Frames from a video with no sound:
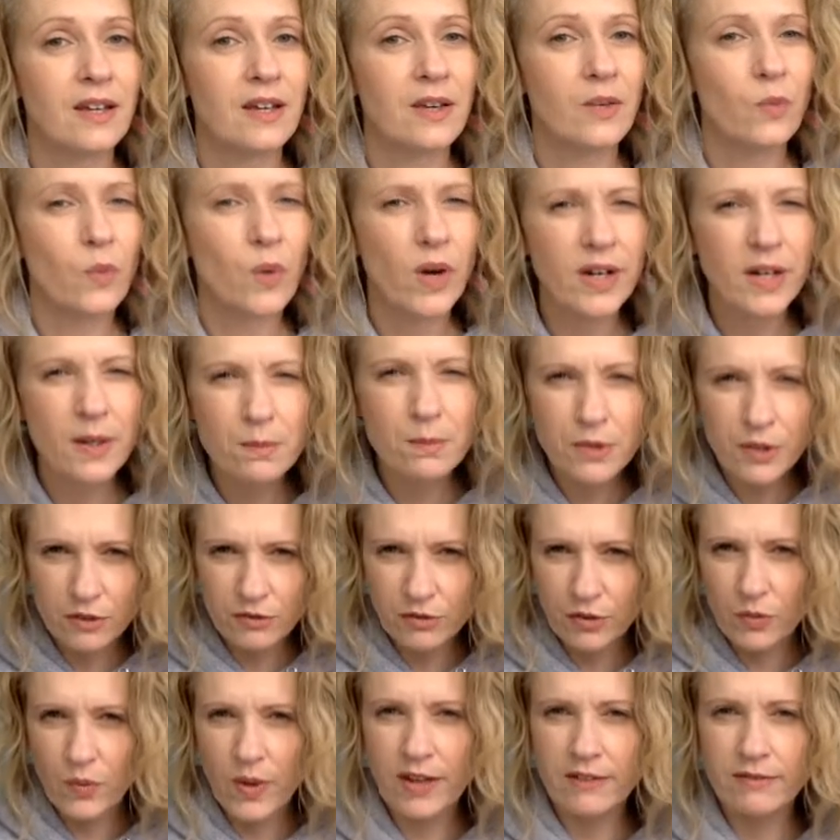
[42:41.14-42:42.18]
What a
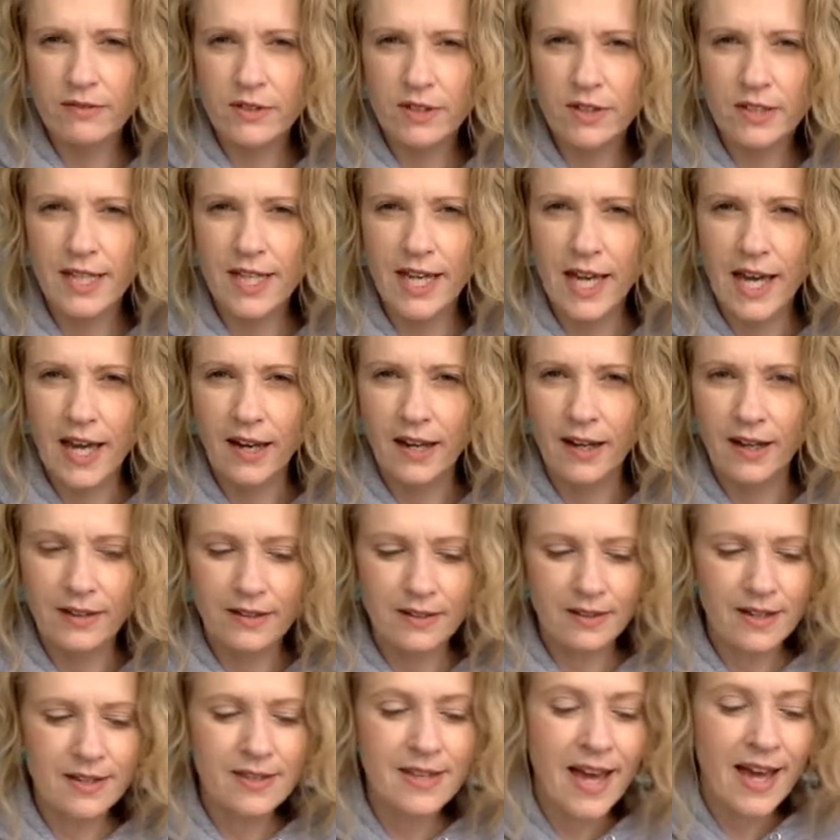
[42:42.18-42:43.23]
beautiful way of looking at it.
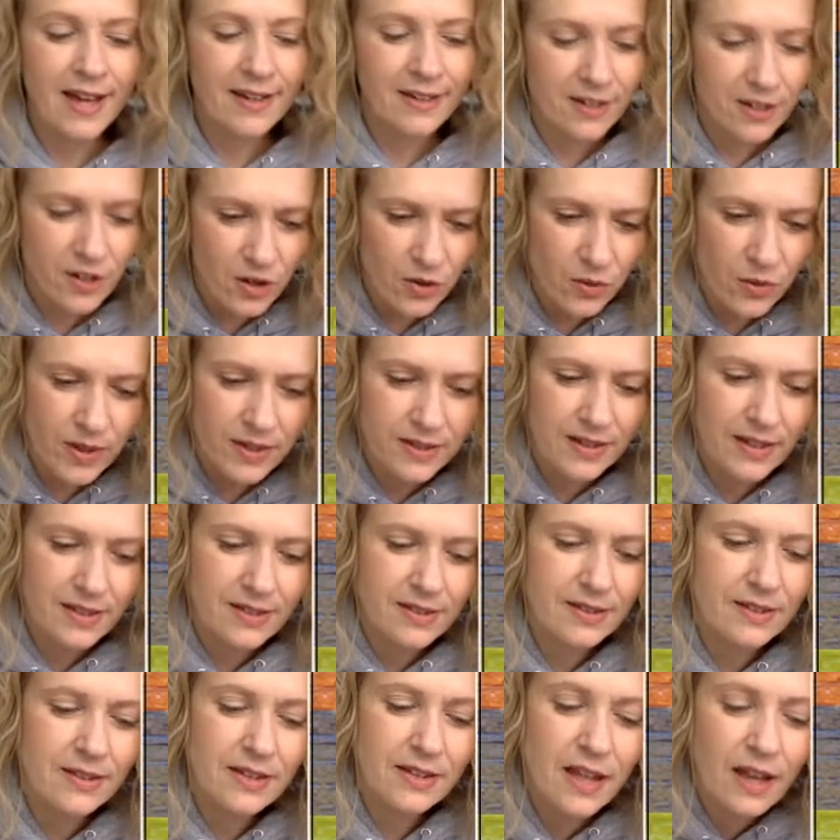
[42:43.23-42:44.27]
And that, you know what,
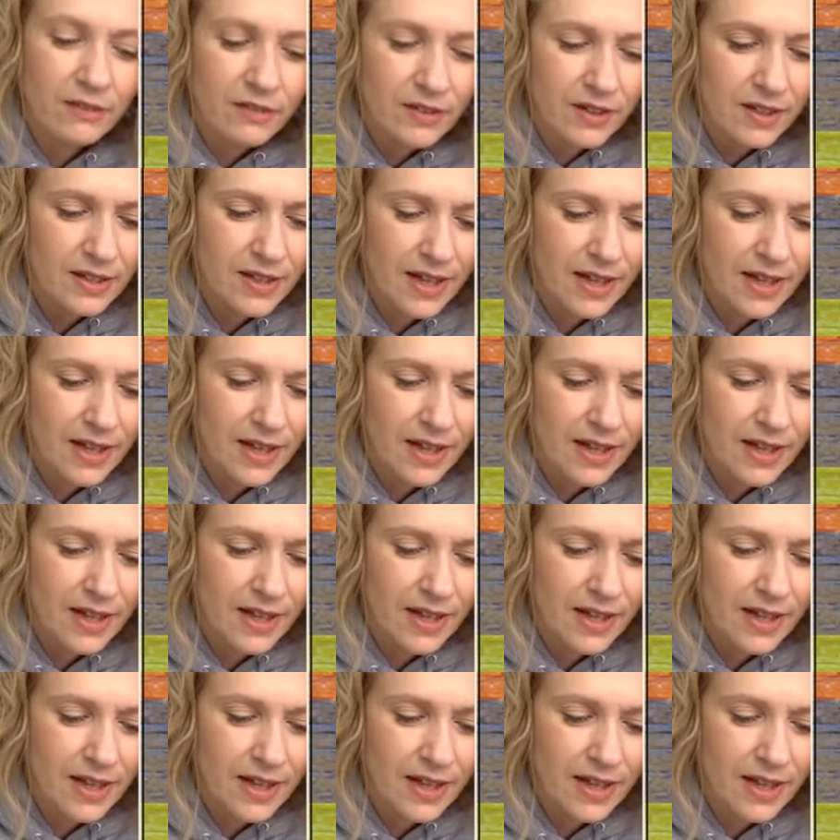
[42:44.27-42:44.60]
that's lovely.